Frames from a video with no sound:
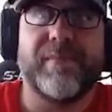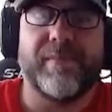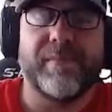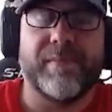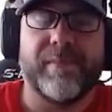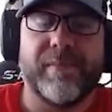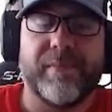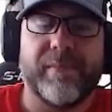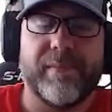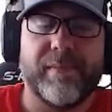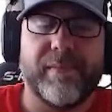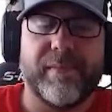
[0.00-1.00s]

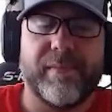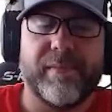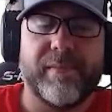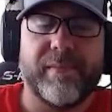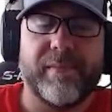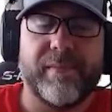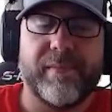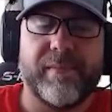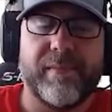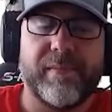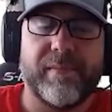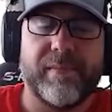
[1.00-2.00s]

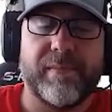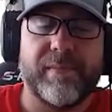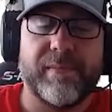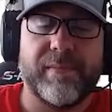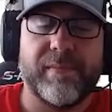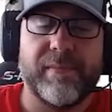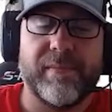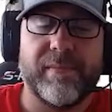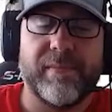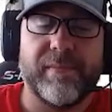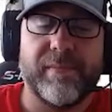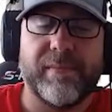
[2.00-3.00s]

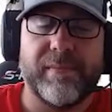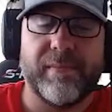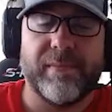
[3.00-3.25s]
No words are spoken by the person on screen.